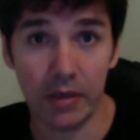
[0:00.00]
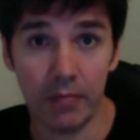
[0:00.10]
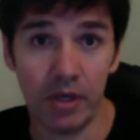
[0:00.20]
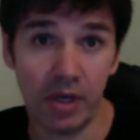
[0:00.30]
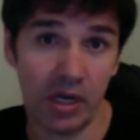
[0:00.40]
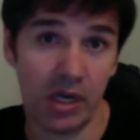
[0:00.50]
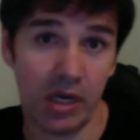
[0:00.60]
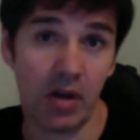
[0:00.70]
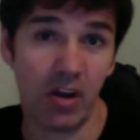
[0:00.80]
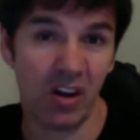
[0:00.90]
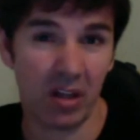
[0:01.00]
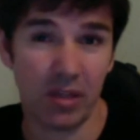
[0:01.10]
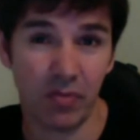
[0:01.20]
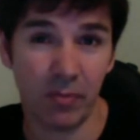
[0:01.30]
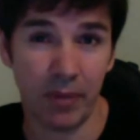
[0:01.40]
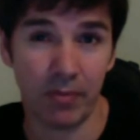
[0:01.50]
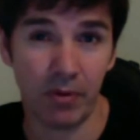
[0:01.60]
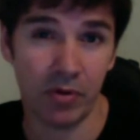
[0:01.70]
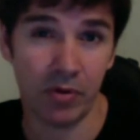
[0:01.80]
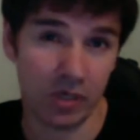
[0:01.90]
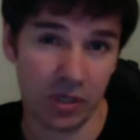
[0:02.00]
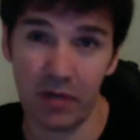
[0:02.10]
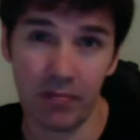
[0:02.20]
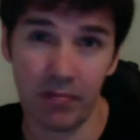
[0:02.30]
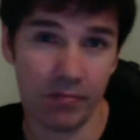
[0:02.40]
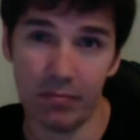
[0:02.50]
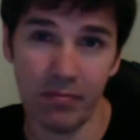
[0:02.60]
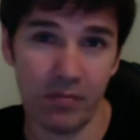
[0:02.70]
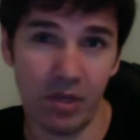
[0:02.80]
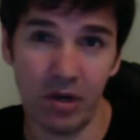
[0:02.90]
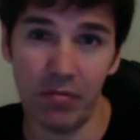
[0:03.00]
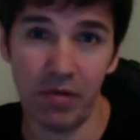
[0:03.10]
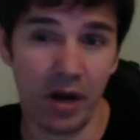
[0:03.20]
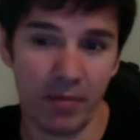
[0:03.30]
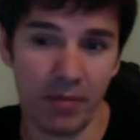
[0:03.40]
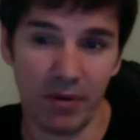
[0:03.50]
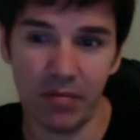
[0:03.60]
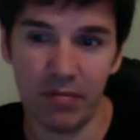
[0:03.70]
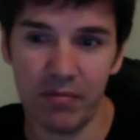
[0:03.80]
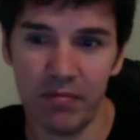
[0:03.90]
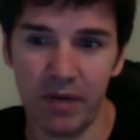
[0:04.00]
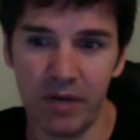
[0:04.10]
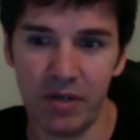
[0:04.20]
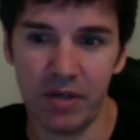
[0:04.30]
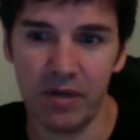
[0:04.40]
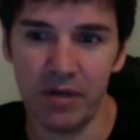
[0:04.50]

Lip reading: but you're going to get a lot of clicks from people who are just going to, run up your budget,